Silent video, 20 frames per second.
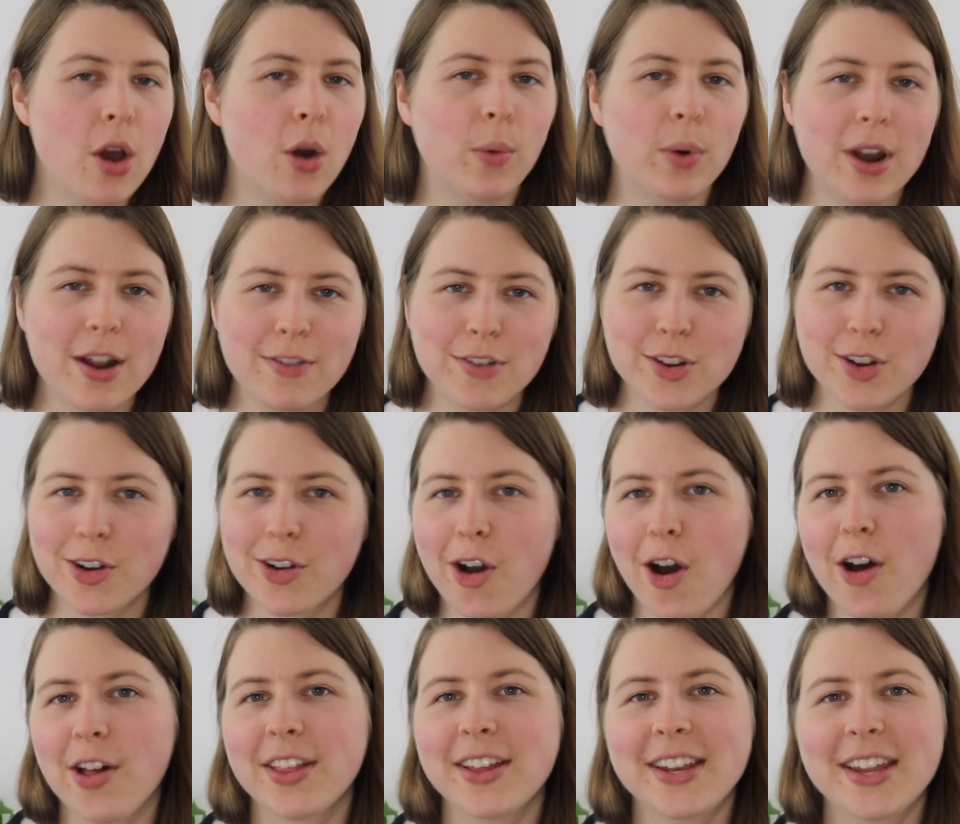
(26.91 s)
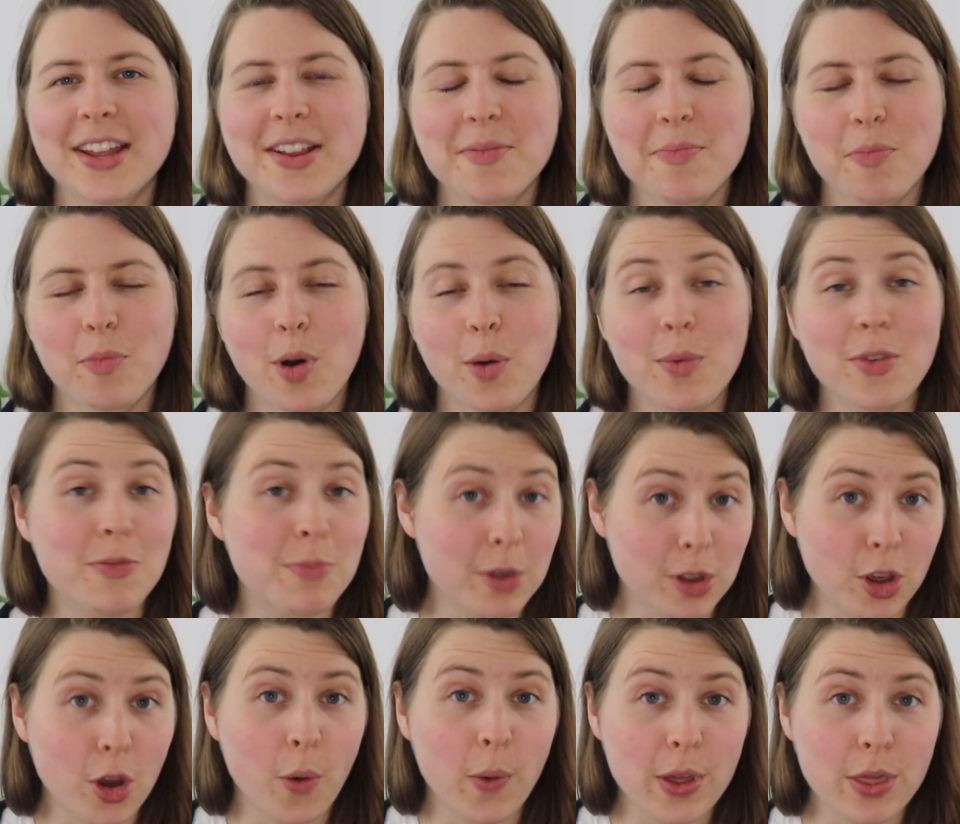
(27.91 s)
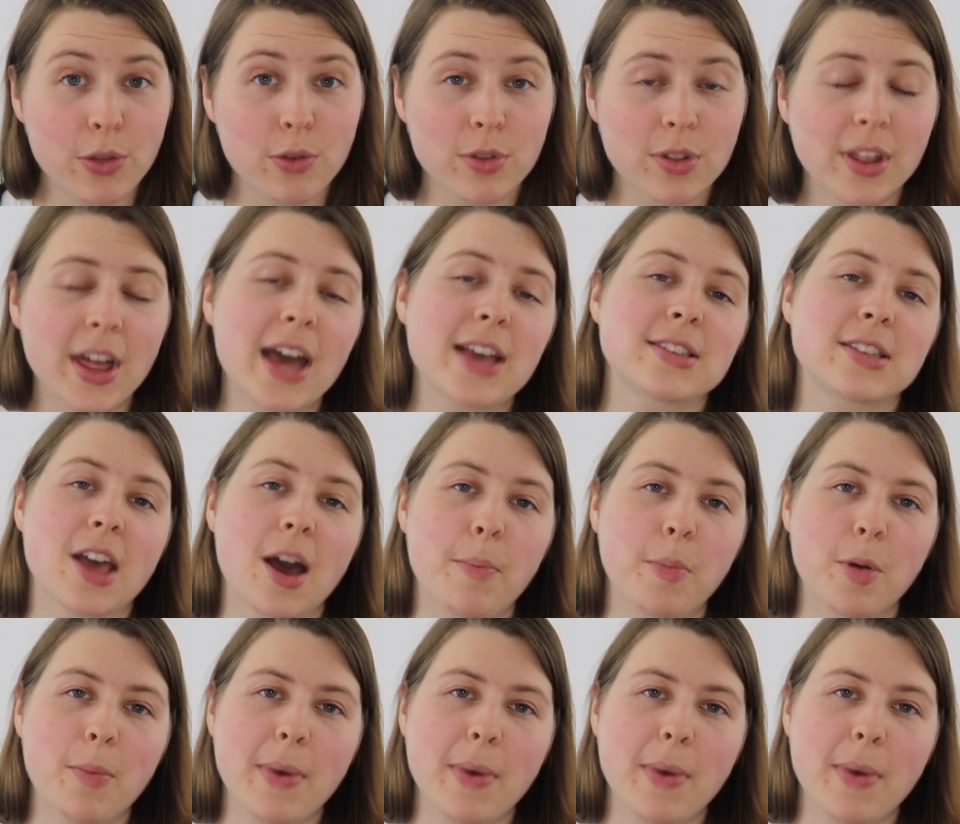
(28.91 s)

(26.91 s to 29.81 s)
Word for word: whatever you're calling it, what we've been going through the last couple